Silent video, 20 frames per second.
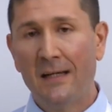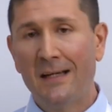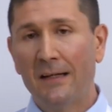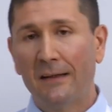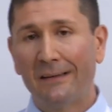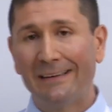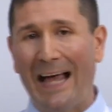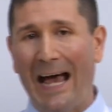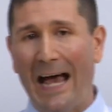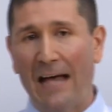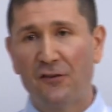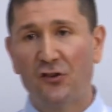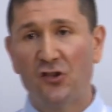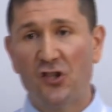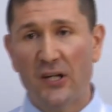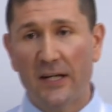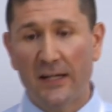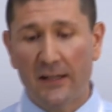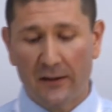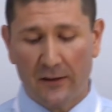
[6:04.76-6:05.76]
Last
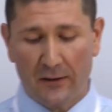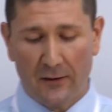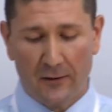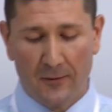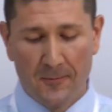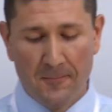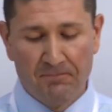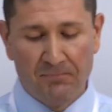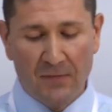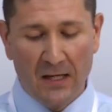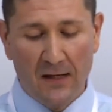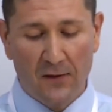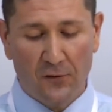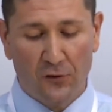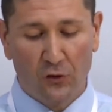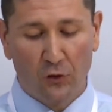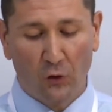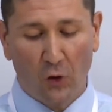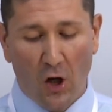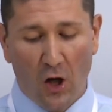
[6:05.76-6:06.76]
year, his
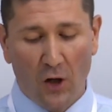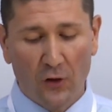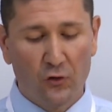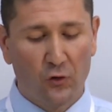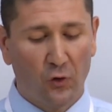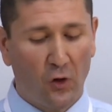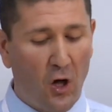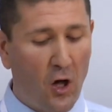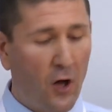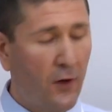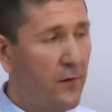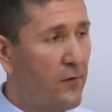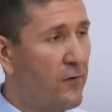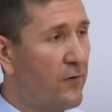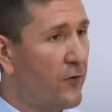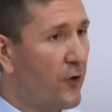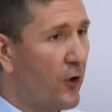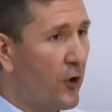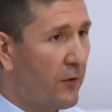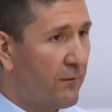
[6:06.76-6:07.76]
strong draw to
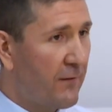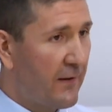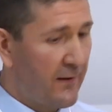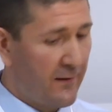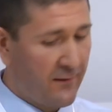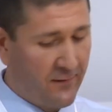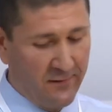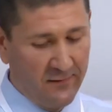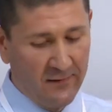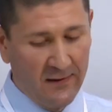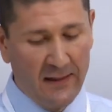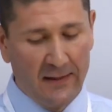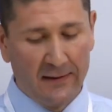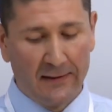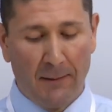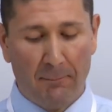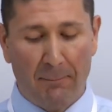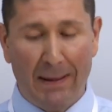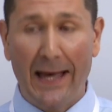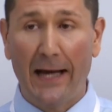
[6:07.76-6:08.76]
service
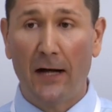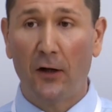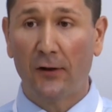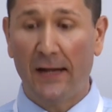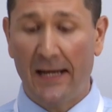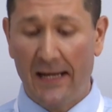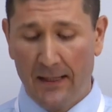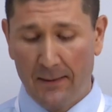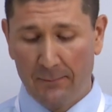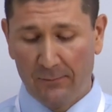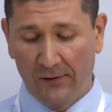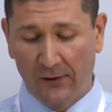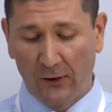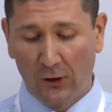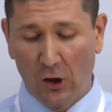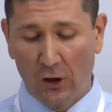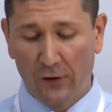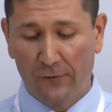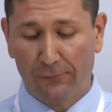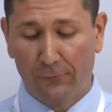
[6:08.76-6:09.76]
compelled him to
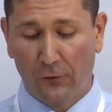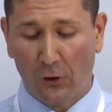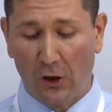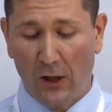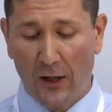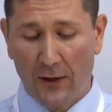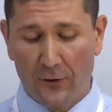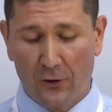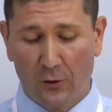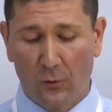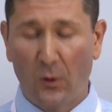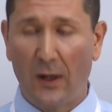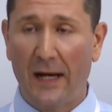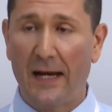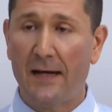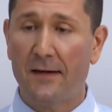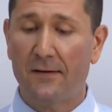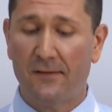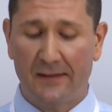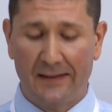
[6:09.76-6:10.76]
look for other
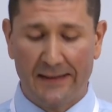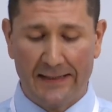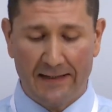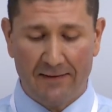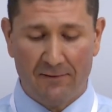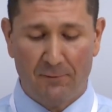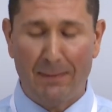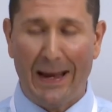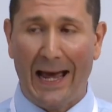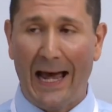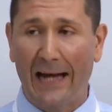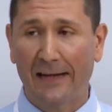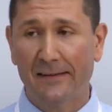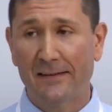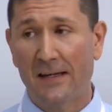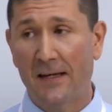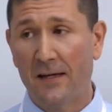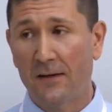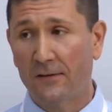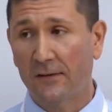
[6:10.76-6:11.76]
ways to give back to
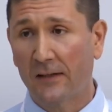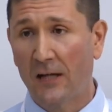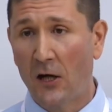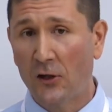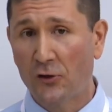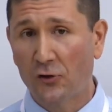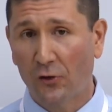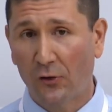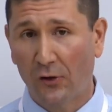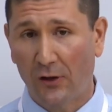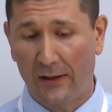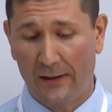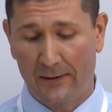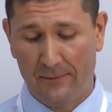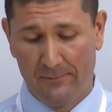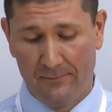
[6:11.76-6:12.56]
his country.